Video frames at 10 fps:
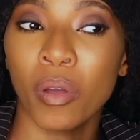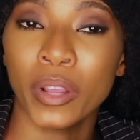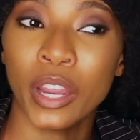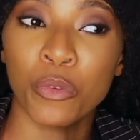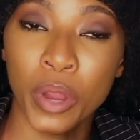But
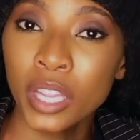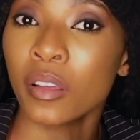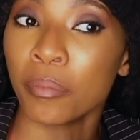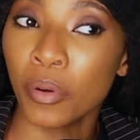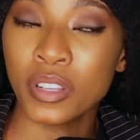when I read
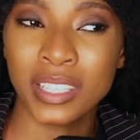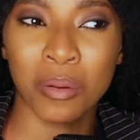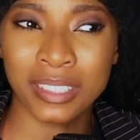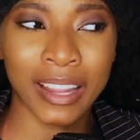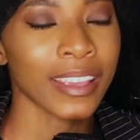the books, I
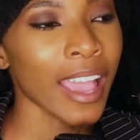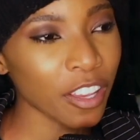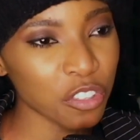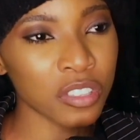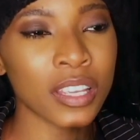was like,
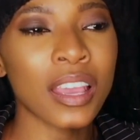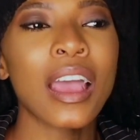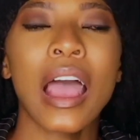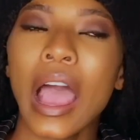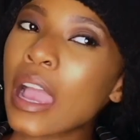actually,
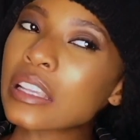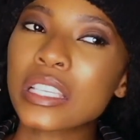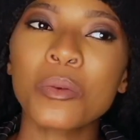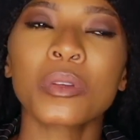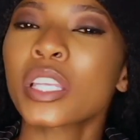I
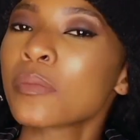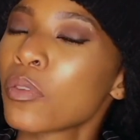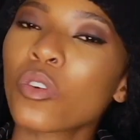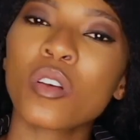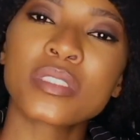see what these
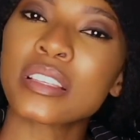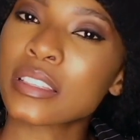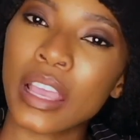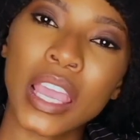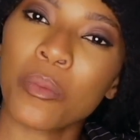bookworms are
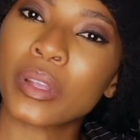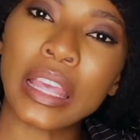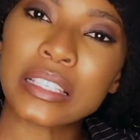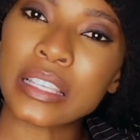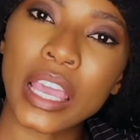saying when
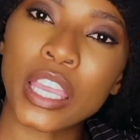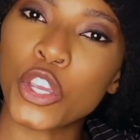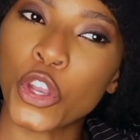they say,